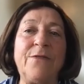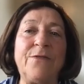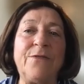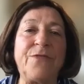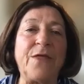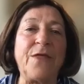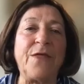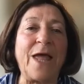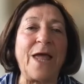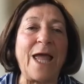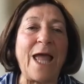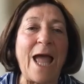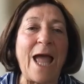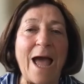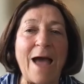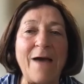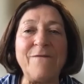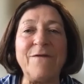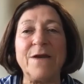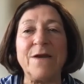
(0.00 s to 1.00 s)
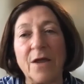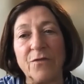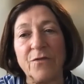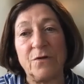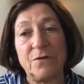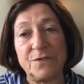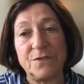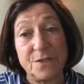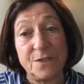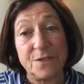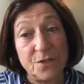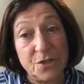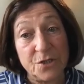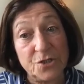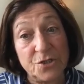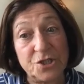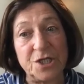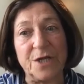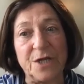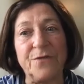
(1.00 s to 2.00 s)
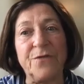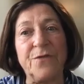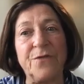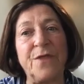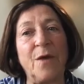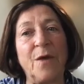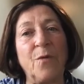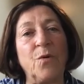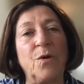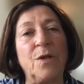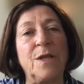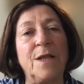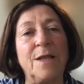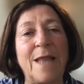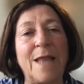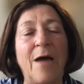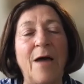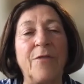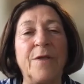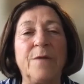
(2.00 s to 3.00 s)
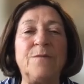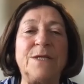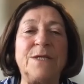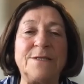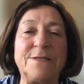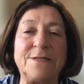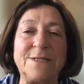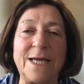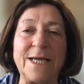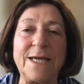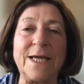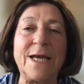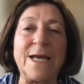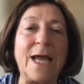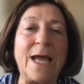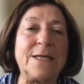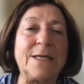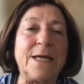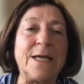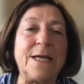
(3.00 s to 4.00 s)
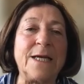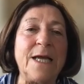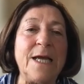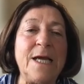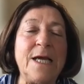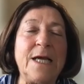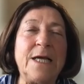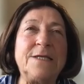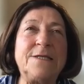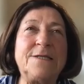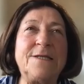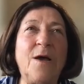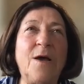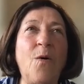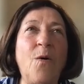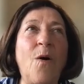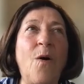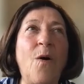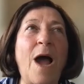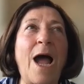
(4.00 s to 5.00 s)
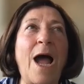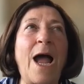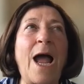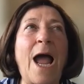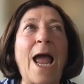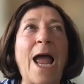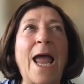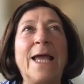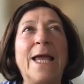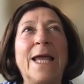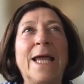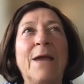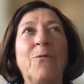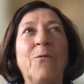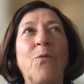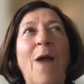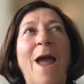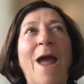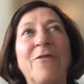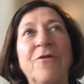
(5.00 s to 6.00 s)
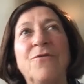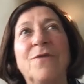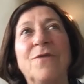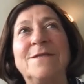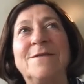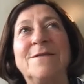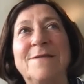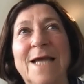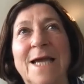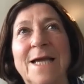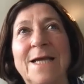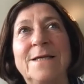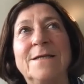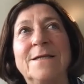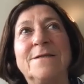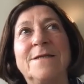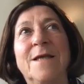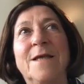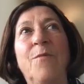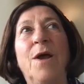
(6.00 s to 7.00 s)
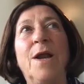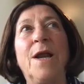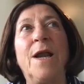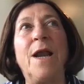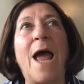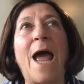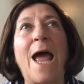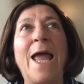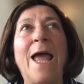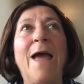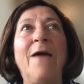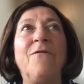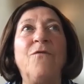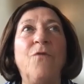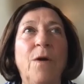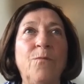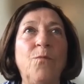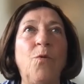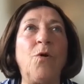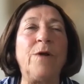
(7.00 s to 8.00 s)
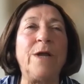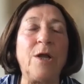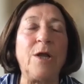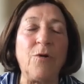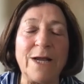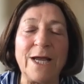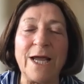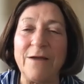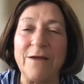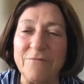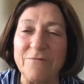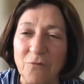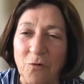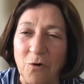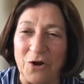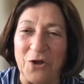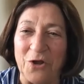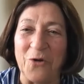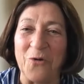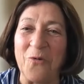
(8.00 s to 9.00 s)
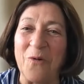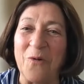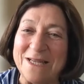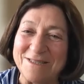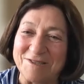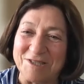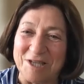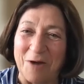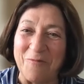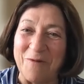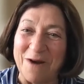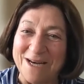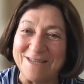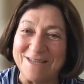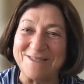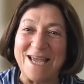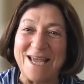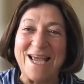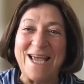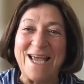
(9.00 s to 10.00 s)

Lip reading: that they have another solution that will allow them to stay connected. So rather than saying to someone, I have one more hearing aid for you, when someone is